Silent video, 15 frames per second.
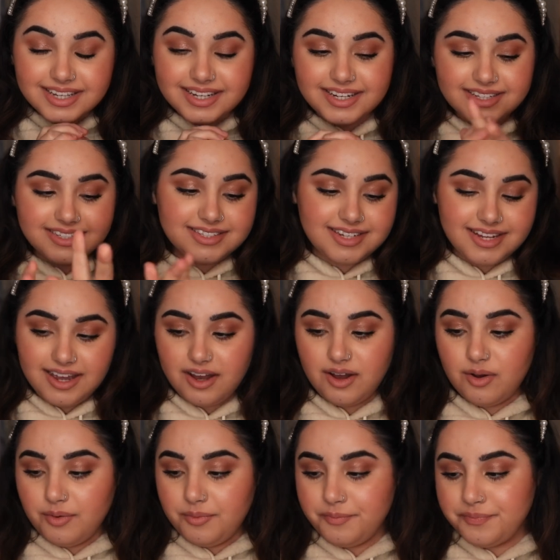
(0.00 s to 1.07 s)
it is
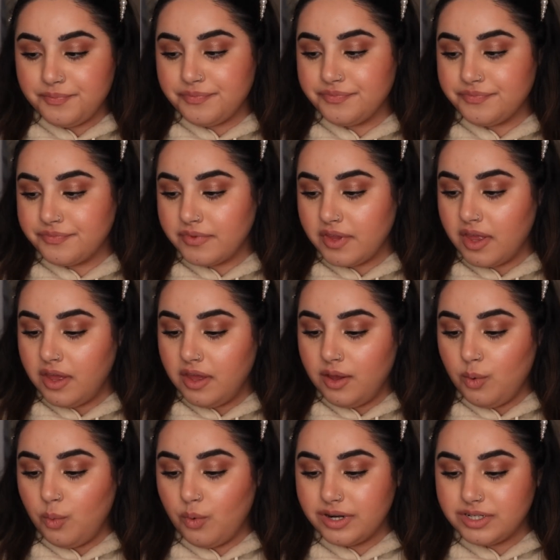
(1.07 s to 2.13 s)
now
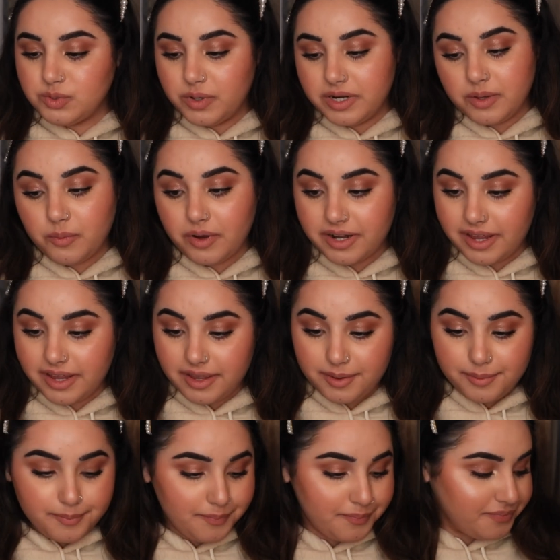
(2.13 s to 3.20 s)
1:21
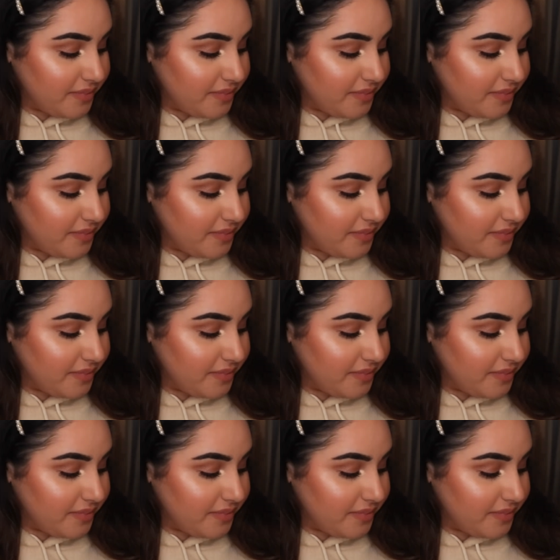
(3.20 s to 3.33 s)
a.m.